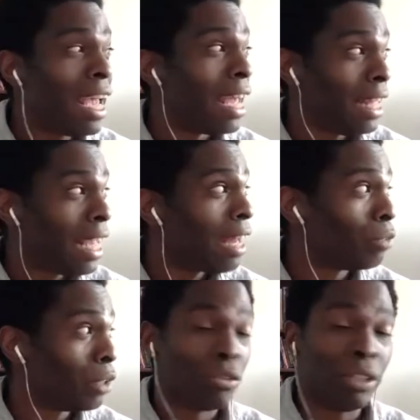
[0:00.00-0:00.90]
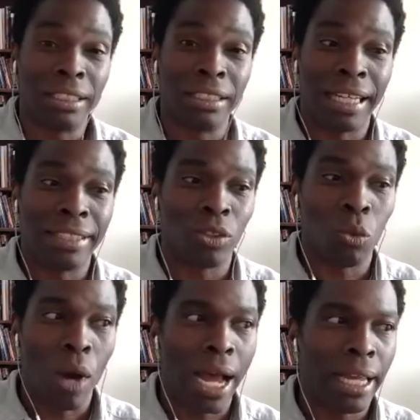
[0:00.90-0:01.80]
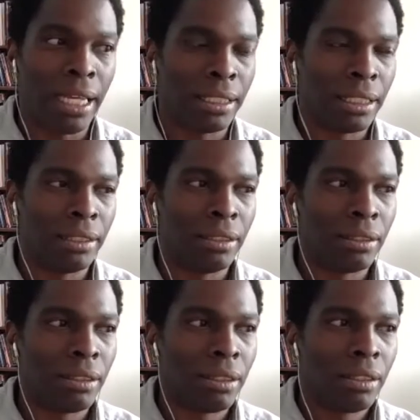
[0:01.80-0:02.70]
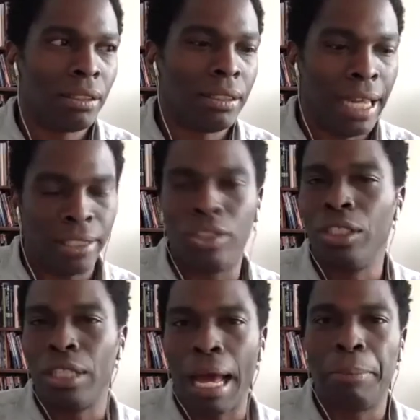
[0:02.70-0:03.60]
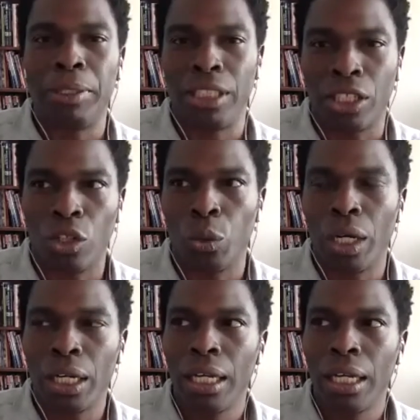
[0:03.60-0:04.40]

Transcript: And he had real reasons as to why he didn't take to that particular work.